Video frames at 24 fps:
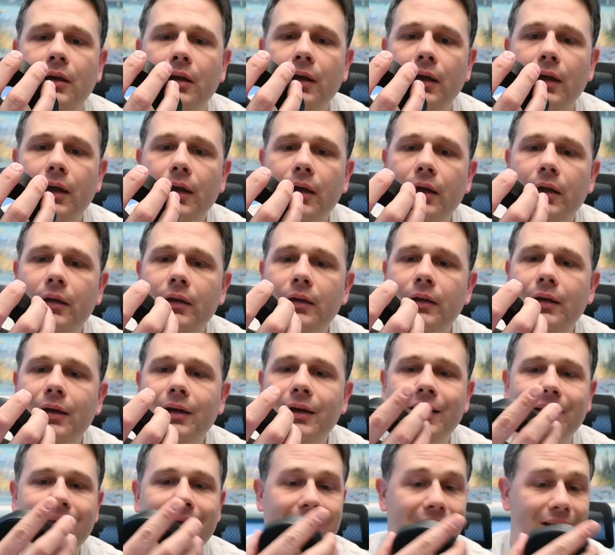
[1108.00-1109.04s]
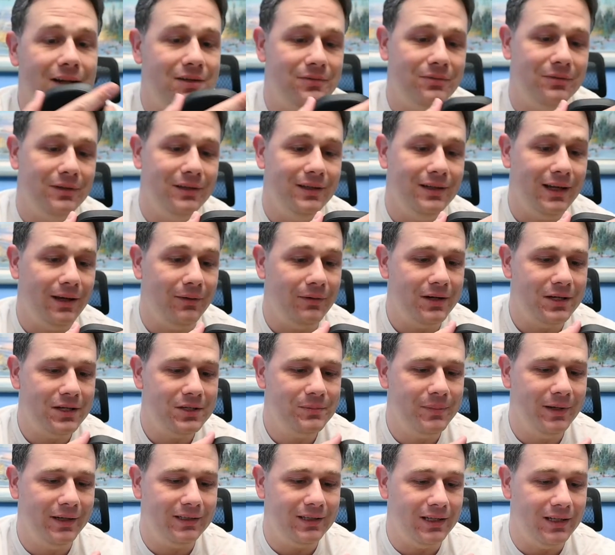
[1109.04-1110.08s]
And that is really not what I
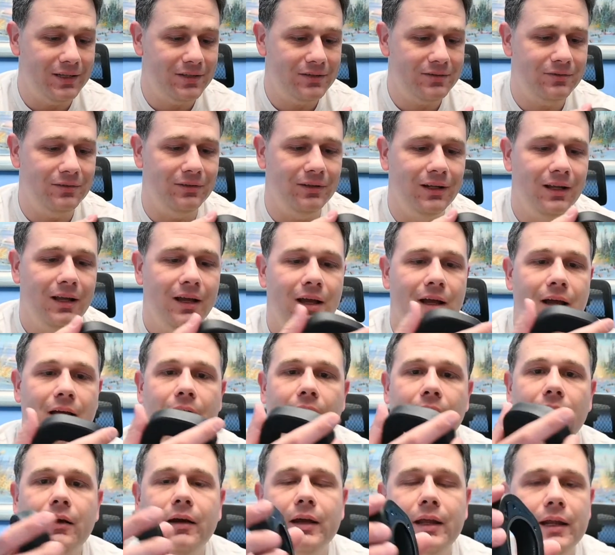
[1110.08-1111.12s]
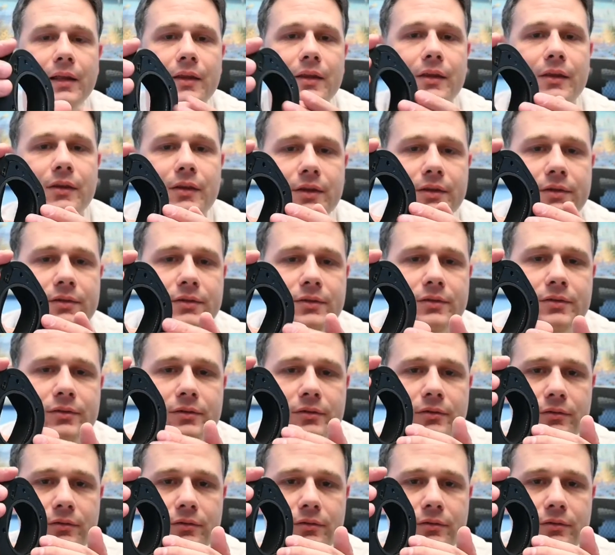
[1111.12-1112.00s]
expected. That's cool. All right, and then this